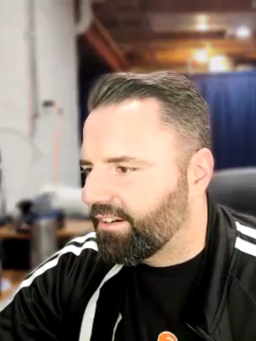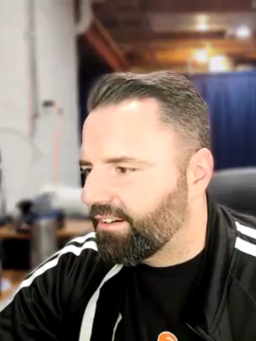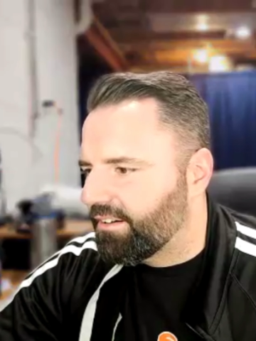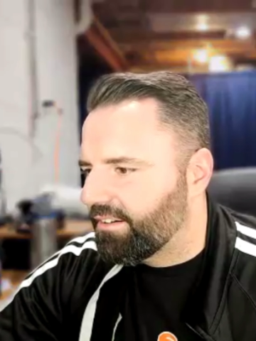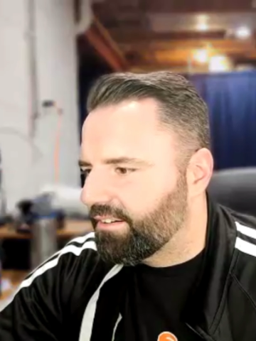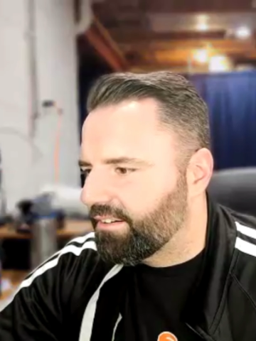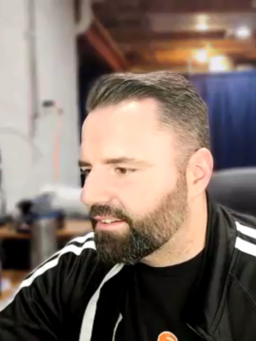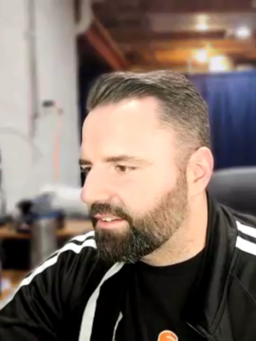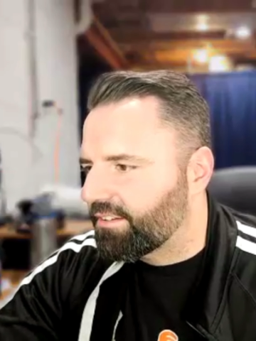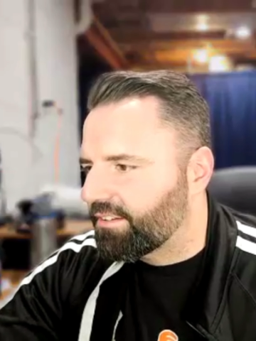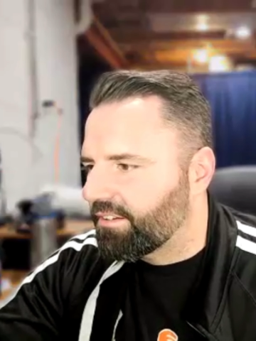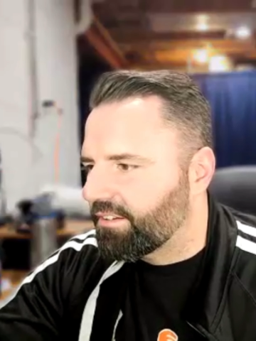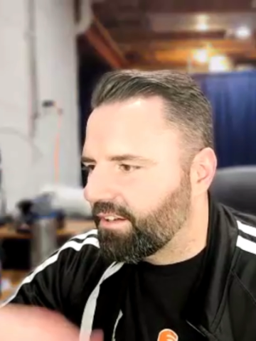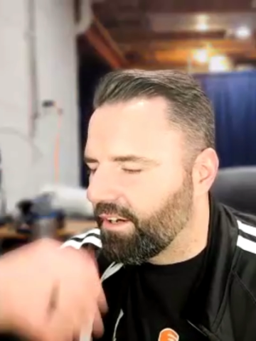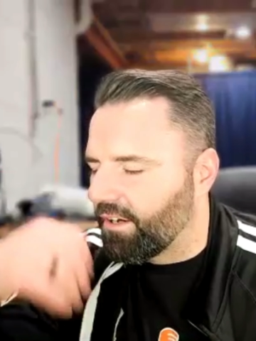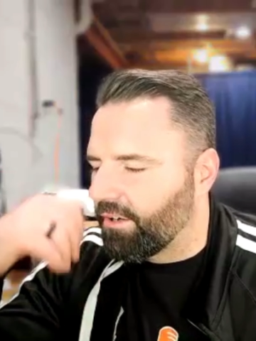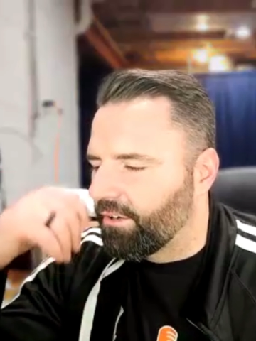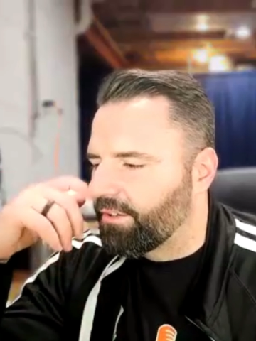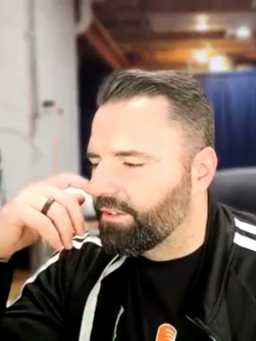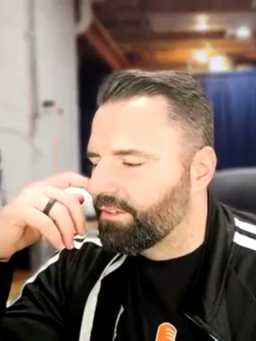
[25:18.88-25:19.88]
aired.
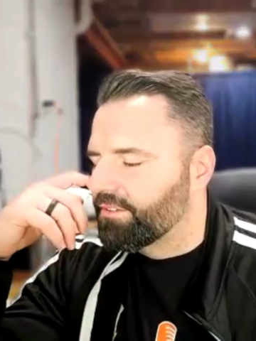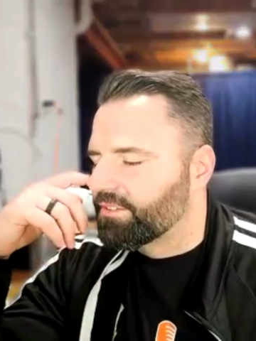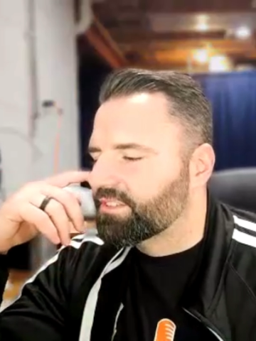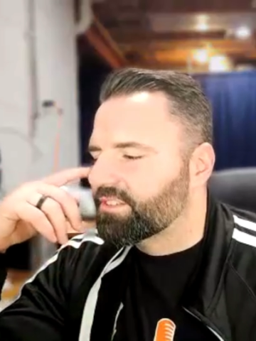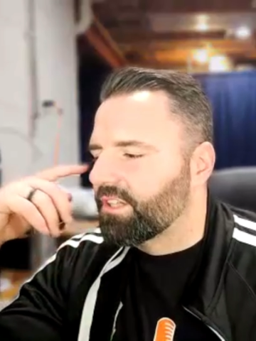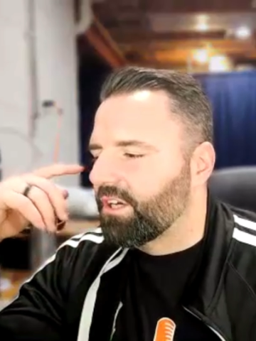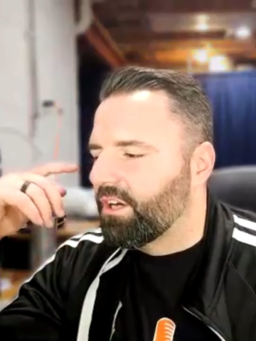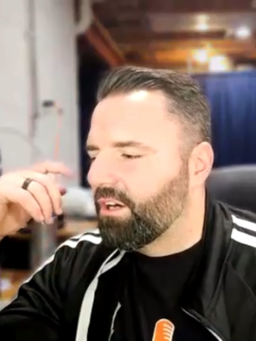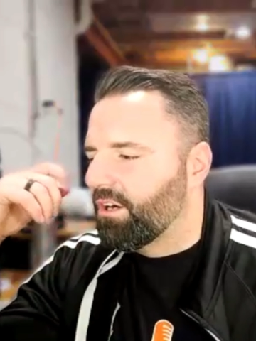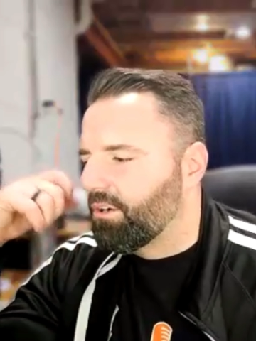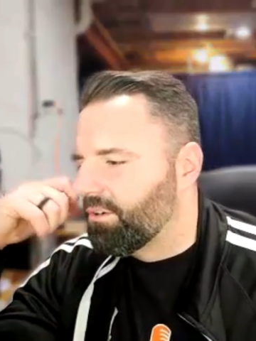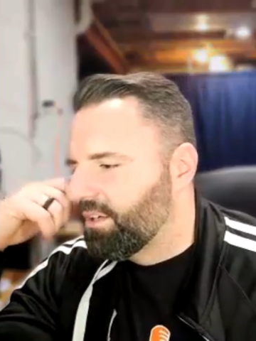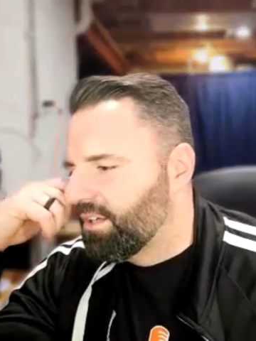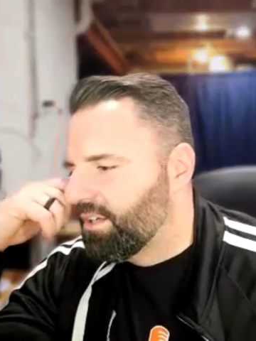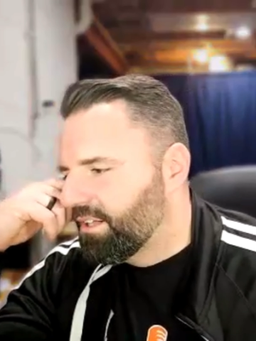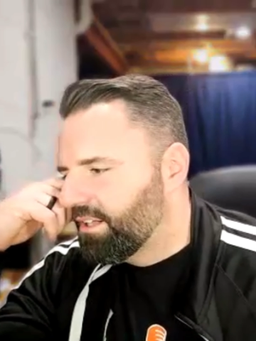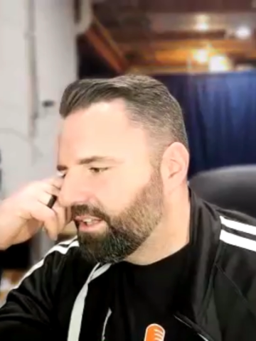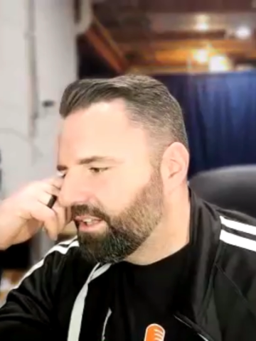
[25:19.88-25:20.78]
Oh, it was so.